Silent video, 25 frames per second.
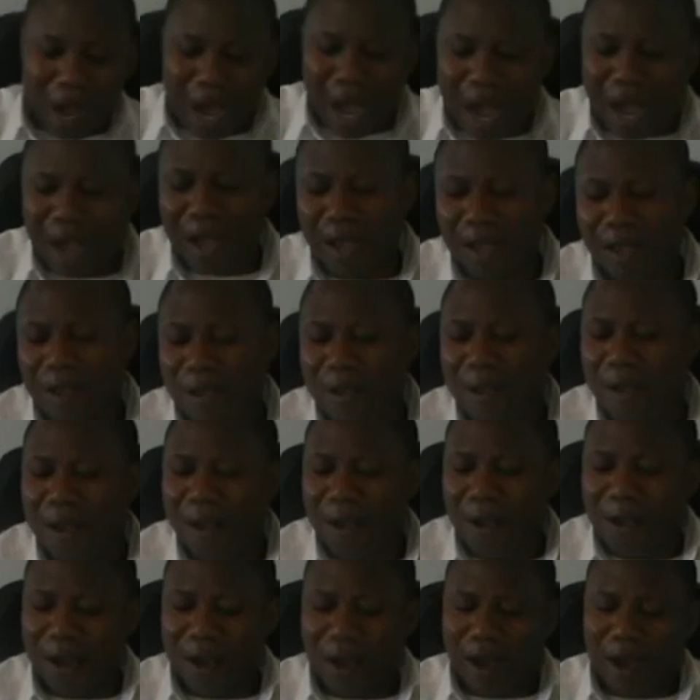are,
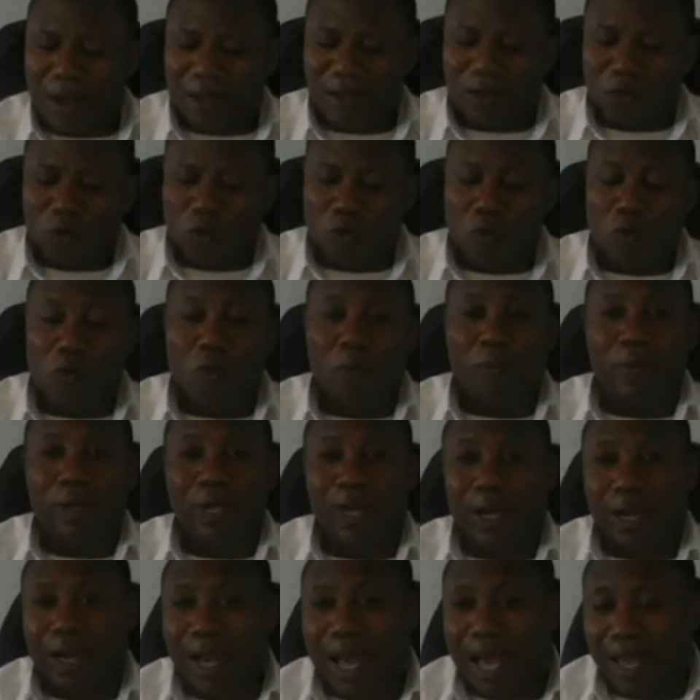and we will be
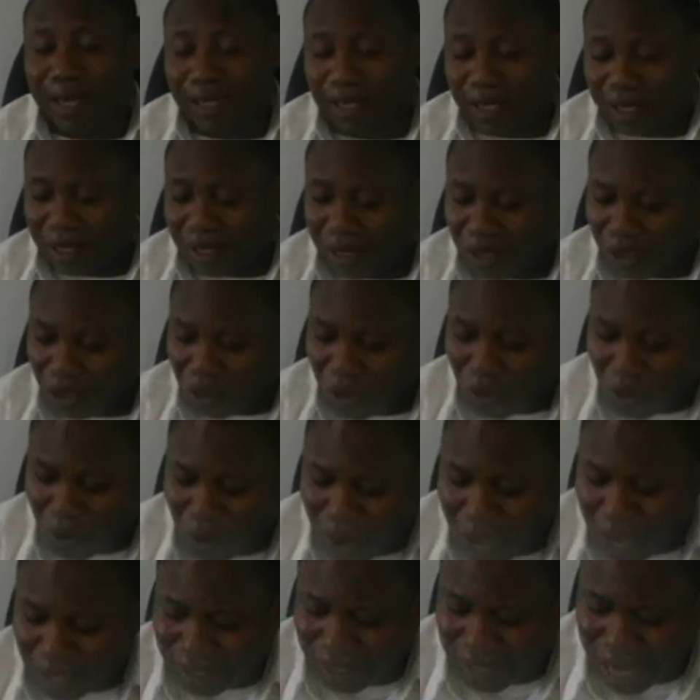glad to
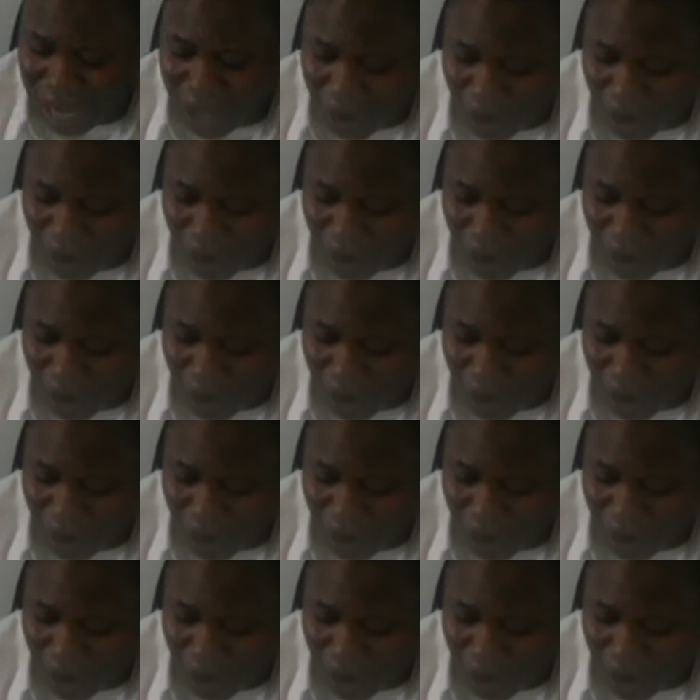answer